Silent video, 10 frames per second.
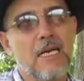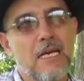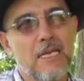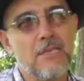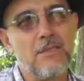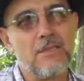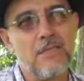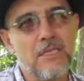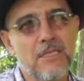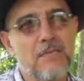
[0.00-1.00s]
Uh,
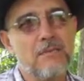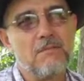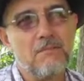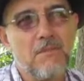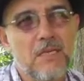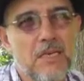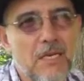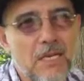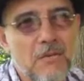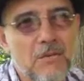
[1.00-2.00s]
so I
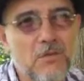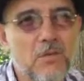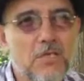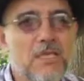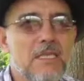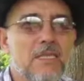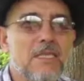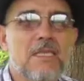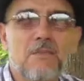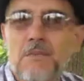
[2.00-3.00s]
I was working
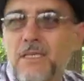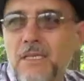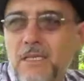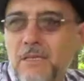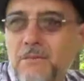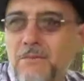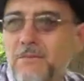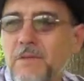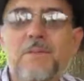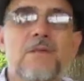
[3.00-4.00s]
there with um,
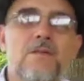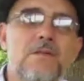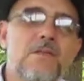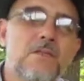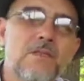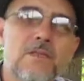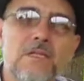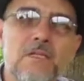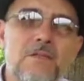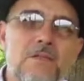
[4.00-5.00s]
permaculture,
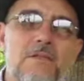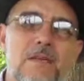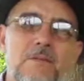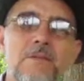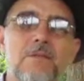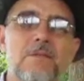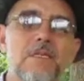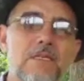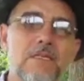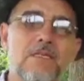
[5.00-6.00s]
trying to develop some
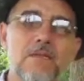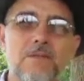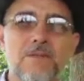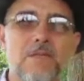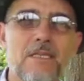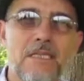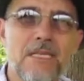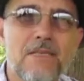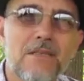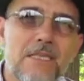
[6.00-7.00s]
alternatives for the
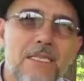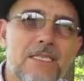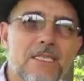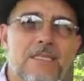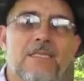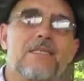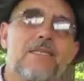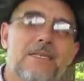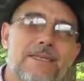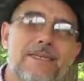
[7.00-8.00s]
elderly and
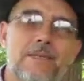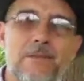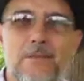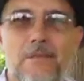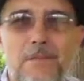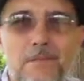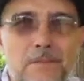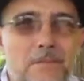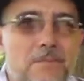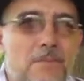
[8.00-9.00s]
um,